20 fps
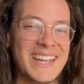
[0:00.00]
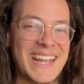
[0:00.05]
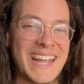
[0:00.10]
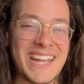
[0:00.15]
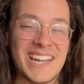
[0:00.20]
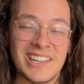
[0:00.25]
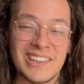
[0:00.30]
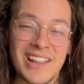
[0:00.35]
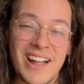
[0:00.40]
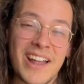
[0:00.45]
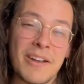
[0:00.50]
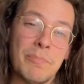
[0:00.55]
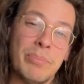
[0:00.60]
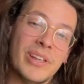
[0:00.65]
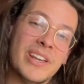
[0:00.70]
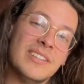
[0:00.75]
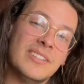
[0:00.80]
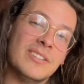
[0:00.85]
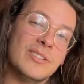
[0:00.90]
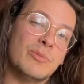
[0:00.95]
and a lot of
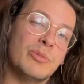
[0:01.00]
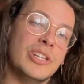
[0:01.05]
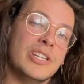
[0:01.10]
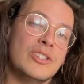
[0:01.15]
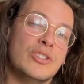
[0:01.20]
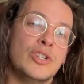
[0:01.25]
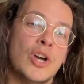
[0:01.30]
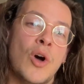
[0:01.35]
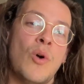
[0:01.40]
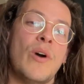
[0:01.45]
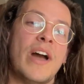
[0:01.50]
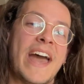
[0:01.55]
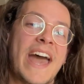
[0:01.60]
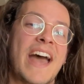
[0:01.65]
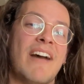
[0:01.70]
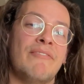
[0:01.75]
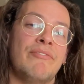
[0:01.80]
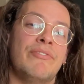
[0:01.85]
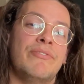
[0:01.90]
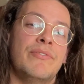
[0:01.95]
places really don't
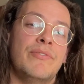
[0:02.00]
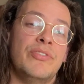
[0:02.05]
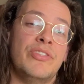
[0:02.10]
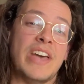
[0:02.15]
have